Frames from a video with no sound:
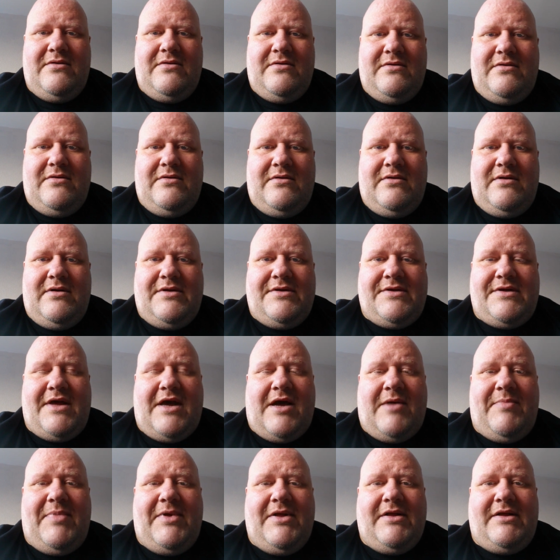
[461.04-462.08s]
And start
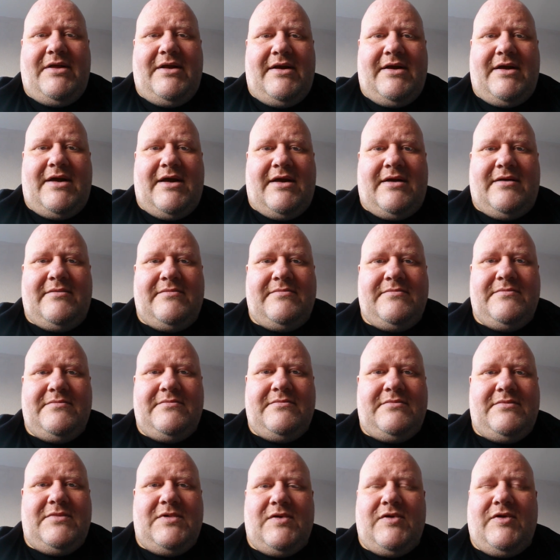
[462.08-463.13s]
building again.
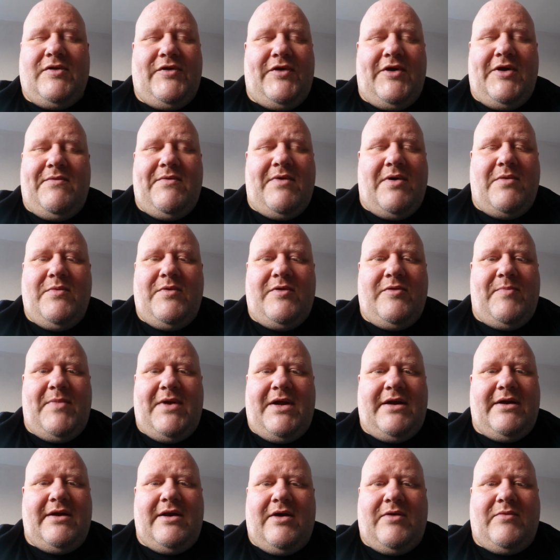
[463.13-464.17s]
There's nothing wrong with being
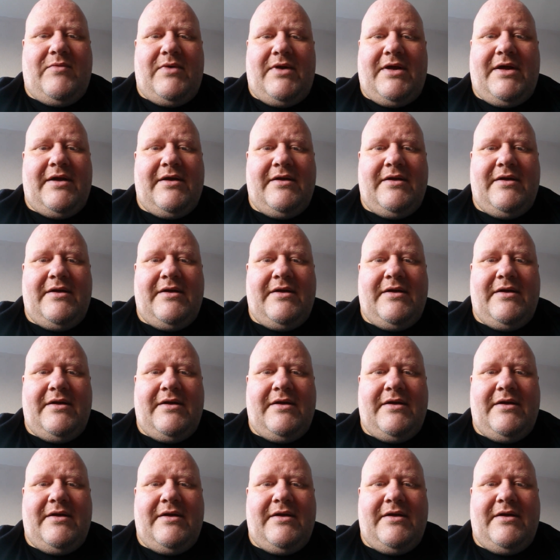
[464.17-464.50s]
lonely.